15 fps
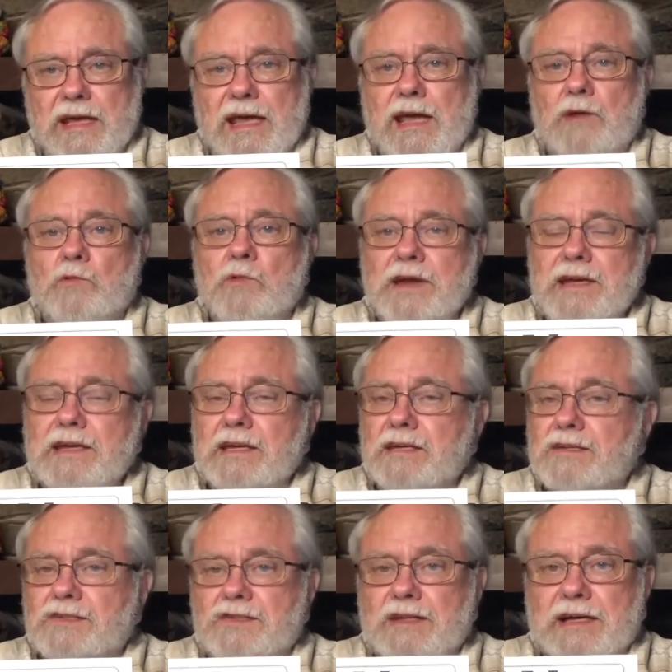And Winkie
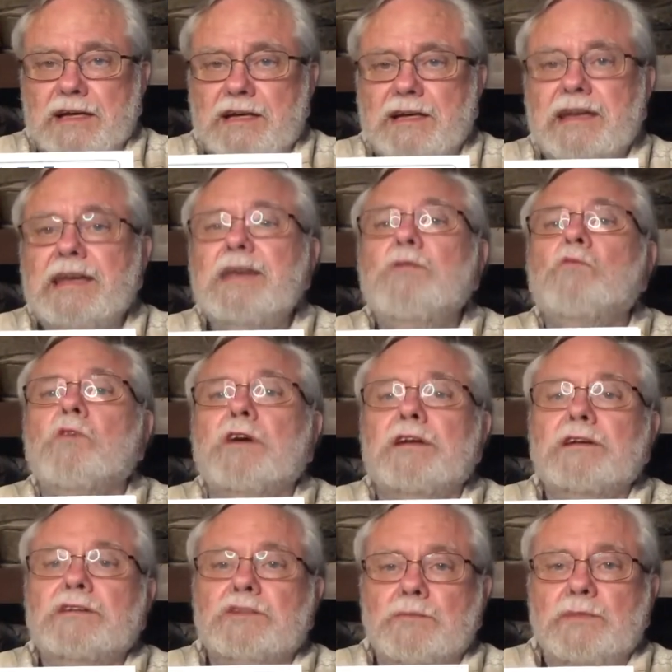decided he
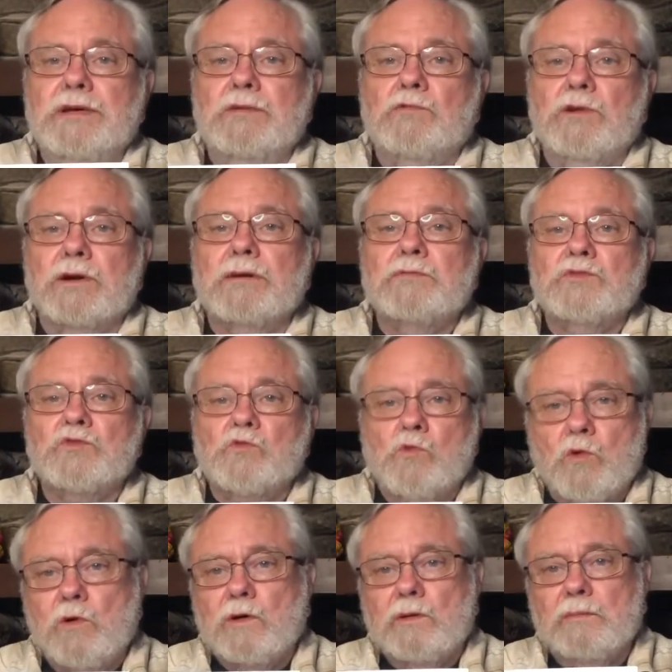wanted to be where it was
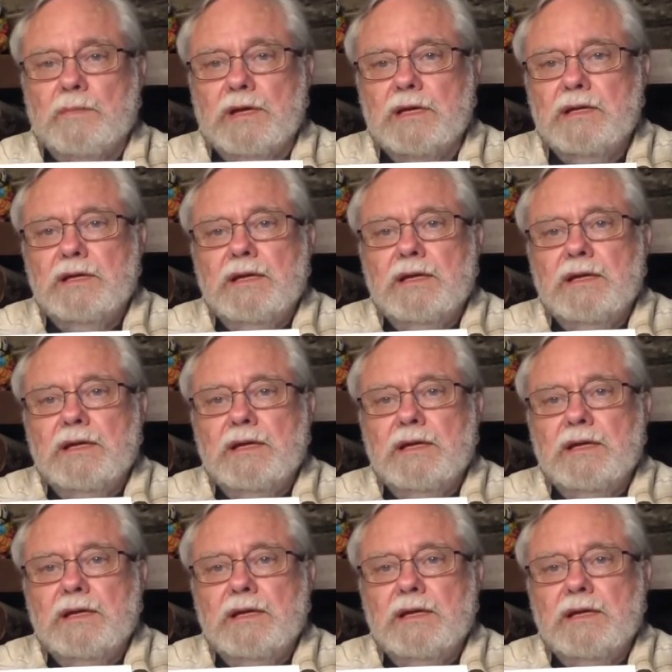warm.